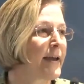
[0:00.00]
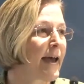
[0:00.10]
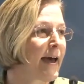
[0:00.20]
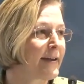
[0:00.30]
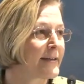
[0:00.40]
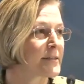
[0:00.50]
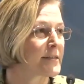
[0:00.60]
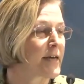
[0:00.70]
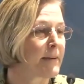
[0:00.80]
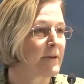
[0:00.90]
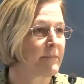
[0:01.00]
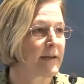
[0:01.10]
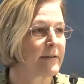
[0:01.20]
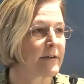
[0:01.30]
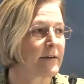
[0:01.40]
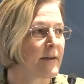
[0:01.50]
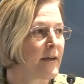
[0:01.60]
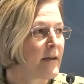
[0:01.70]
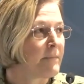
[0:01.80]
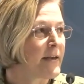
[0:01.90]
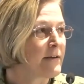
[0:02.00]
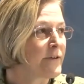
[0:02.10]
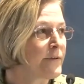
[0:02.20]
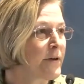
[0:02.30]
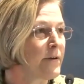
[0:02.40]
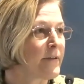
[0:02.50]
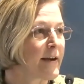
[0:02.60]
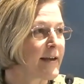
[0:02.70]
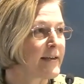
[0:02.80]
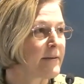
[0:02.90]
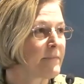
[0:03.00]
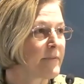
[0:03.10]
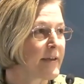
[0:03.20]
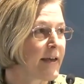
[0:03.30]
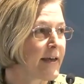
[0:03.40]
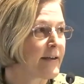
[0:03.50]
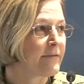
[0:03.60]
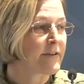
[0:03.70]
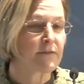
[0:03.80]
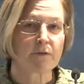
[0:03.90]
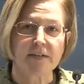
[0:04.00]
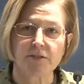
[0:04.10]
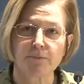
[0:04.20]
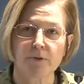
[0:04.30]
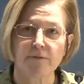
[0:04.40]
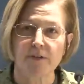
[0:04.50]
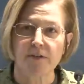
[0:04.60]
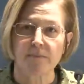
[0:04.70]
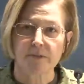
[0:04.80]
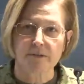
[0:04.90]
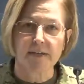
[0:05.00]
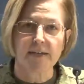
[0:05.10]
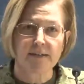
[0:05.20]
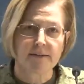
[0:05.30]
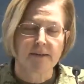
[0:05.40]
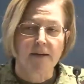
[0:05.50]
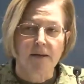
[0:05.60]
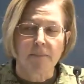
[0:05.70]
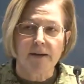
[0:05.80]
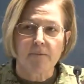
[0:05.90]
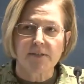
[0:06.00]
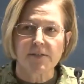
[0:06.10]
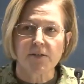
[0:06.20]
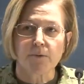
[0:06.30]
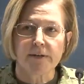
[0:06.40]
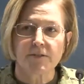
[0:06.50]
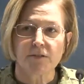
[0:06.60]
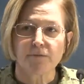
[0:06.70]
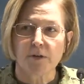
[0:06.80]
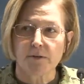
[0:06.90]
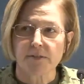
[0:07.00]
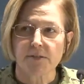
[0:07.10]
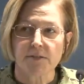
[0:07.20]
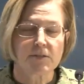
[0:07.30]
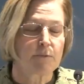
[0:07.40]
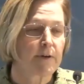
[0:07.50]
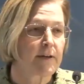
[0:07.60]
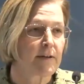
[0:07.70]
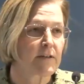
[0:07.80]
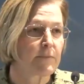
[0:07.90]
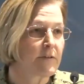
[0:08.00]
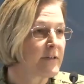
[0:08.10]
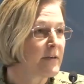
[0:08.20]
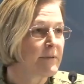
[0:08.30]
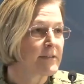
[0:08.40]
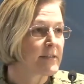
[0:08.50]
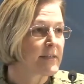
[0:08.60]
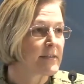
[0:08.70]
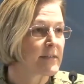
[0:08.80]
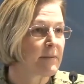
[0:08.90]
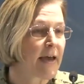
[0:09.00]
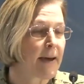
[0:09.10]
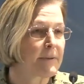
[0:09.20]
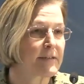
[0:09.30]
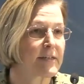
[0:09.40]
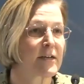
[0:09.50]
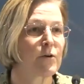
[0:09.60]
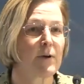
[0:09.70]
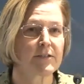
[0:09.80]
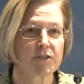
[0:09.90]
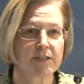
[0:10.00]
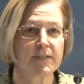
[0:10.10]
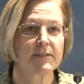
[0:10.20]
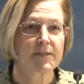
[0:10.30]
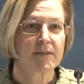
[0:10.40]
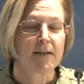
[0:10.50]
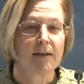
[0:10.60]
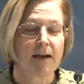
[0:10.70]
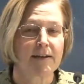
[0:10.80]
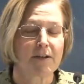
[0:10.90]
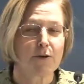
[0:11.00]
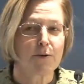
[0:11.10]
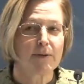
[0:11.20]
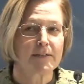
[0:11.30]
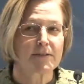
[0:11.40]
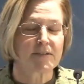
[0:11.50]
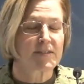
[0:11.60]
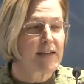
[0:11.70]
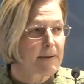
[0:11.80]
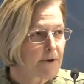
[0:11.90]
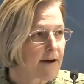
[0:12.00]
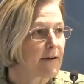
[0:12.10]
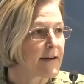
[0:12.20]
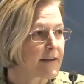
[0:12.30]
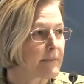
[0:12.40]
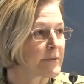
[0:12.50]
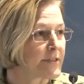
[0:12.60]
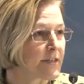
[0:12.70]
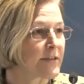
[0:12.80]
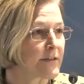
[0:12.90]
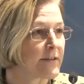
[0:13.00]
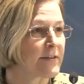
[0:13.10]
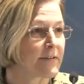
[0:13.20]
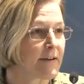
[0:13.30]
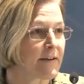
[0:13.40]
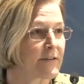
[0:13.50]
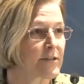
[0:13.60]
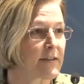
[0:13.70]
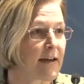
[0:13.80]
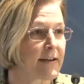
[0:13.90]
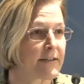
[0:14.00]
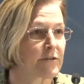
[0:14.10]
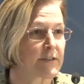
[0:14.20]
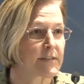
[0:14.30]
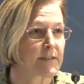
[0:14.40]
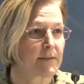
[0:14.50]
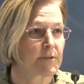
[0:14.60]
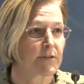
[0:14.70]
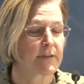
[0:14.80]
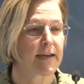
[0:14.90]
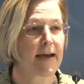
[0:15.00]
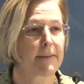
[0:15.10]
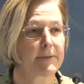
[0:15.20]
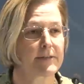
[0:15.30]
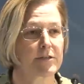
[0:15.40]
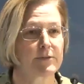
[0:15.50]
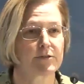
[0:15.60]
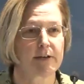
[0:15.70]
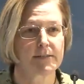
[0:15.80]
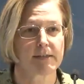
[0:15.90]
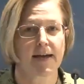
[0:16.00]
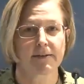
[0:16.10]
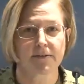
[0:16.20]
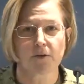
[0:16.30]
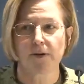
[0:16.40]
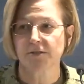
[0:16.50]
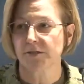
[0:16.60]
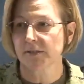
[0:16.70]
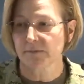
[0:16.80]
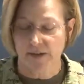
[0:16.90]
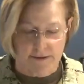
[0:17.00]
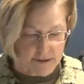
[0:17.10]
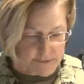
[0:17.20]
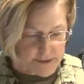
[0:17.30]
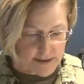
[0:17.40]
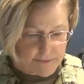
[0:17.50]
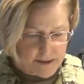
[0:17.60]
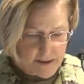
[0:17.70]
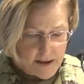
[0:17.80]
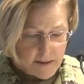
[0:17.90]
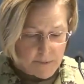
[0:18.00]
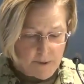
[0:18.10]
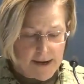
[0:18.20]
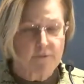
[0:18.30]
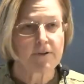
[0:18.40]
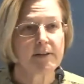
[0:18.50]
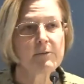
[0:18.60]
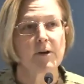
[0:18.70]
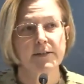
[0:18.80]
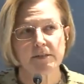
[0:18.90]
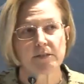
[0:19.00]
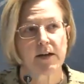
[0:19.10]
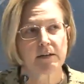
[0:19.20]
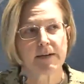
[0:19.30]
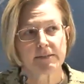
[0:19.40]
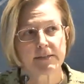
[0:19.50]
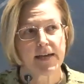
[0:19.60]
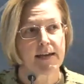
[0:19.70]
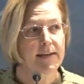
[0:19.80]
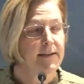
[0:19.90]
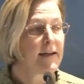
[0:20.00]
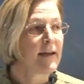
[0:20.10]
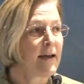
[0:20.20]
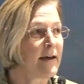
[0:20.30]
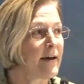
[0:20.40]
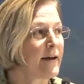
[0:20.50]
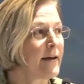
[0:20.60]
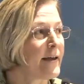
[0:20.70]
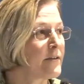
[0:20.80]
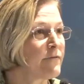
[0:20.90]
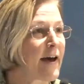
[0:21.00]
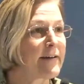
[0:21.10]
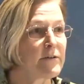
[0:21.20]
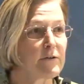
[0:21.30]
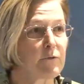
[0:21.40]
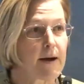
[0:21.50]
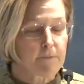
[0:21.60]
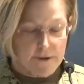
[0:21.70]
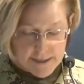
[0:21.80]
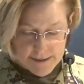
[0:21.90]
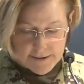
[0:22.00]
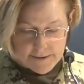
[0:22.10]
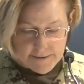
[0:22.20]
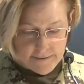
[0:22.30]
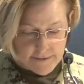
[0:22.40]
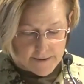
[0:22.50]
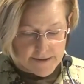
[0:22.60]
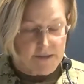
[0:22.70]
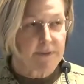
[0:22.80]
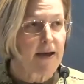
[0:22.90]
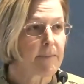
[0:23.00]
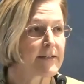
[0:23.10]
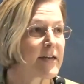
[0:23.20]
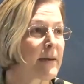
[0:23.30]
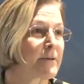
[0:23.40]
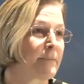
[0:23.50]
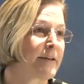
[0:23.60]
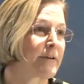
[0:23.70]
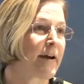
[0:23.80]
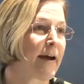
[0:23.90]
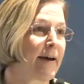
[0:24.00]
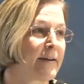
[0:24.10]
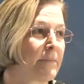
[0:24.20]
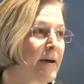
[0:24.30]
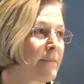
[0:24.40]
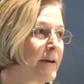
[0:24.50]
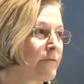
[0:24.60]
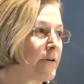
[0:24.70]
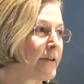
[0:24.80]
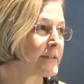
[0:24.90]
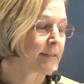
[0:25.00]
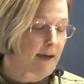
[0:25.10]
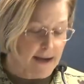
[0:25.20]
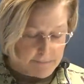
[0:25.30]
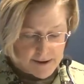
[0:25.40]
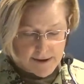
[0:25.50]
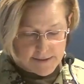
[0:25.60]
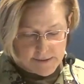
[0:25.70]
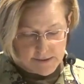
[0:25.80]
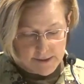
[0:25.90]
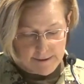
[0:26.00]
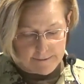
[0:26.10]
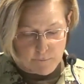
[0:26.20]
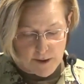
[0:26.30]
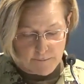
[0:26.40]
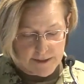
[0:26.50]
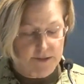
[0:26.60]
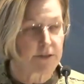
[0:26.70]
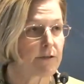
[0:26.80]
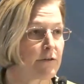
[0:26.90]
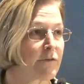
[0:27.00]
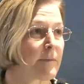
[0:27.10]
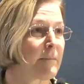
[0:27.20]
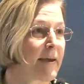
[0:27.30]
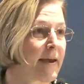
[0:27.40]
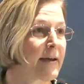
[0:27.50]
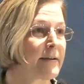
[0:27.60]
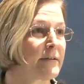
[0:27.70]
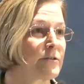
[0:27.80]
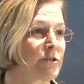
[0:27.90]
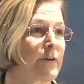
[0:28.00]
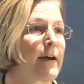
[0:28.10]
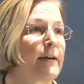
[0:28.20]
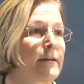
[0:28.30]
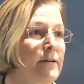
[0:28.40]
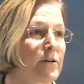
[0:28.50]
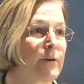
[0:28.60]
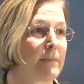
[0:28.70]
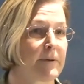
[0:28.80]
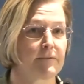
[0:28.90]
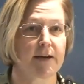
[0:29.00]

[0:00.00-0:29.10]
hat as the type commander. Many of you know that I am the head of the information warfare community, but I wasn't going to focus this morning on community business. I'm happy to take questions I know in the cyber area in particular, uh, there's a lot of interest, and I'm certainly happy to address that and the questions if that comes up. But what I really wanted to talk about today uh, and the value of why we're here uh, is about my type commander hat, about my role as the iBoss, and what we do from a man, train, equip, and